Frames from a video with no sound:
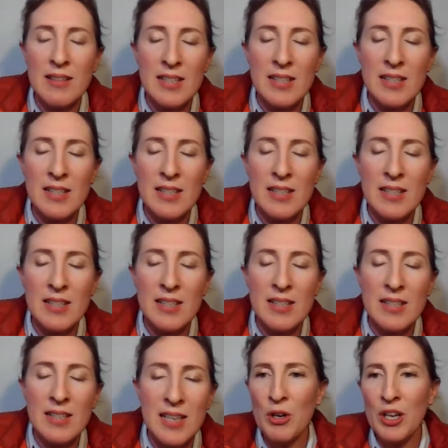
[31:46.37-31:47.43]
test take
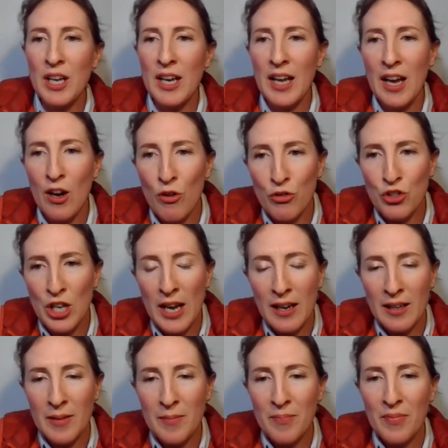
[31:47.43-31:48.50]
if you want to get a health
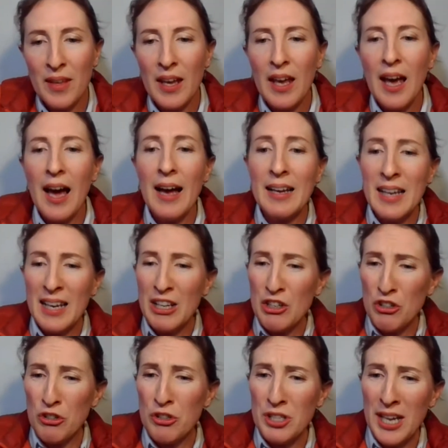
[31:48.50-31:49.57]
check? Again,
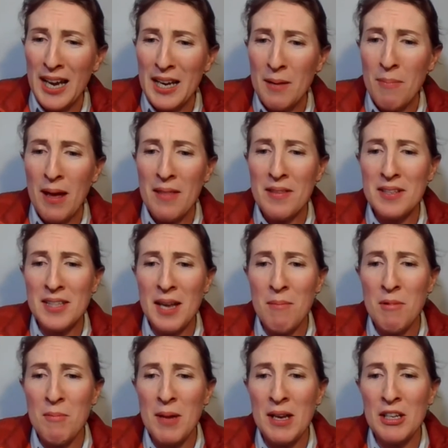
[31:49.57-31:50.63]
it should take about the
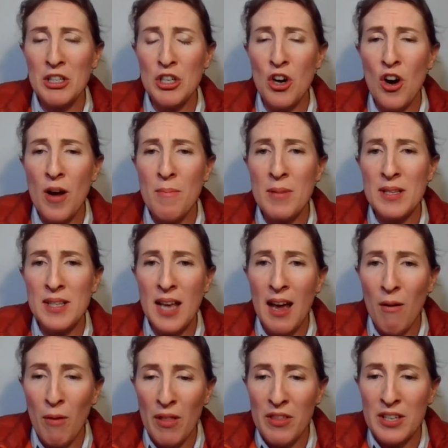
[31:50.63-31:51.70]
same amount of time as
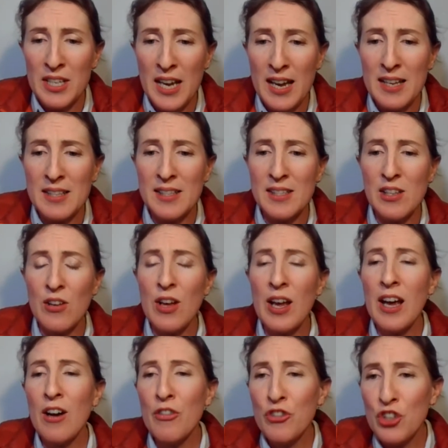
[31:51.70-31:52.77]
our other tests. So a
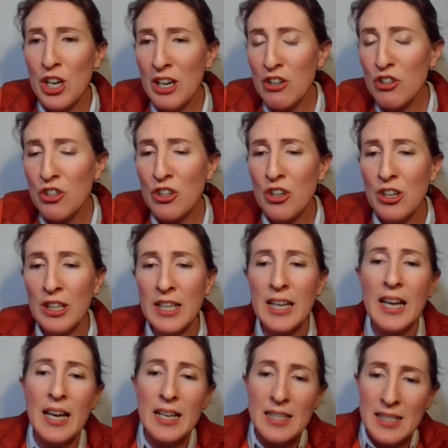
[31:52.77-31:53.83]
health check should
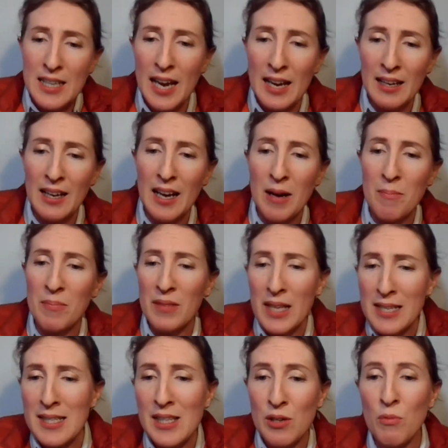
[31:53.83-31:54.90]
only take
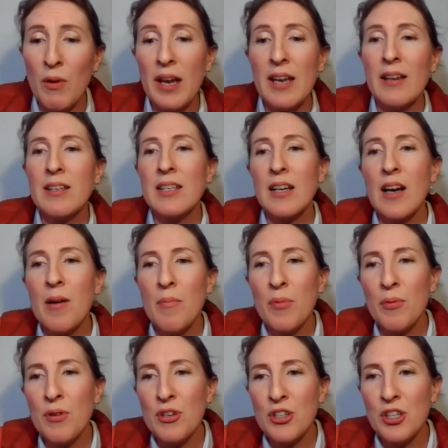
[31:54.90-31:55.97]
less than a week to come
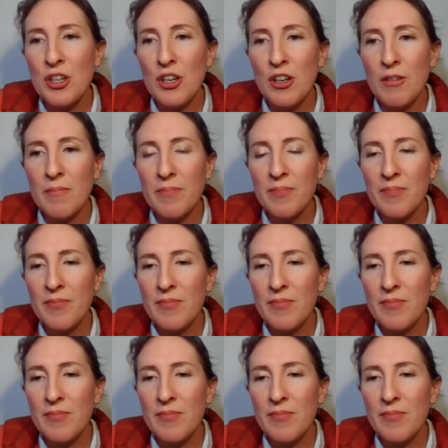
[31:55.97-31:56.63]
through to you.